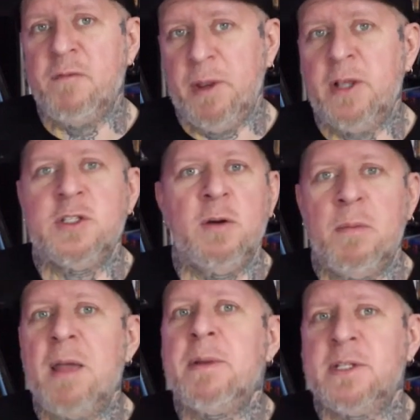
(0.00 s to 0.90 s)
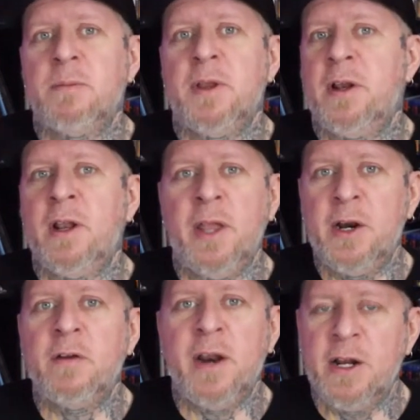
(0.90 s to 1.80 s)
because there might be something in the
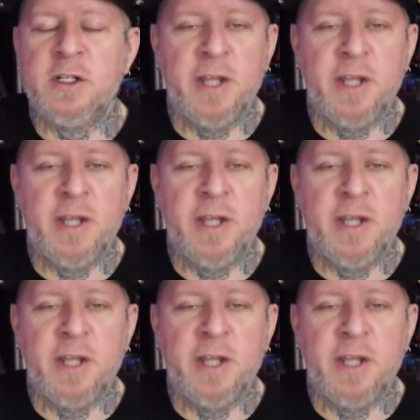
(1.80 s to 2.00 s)
later that I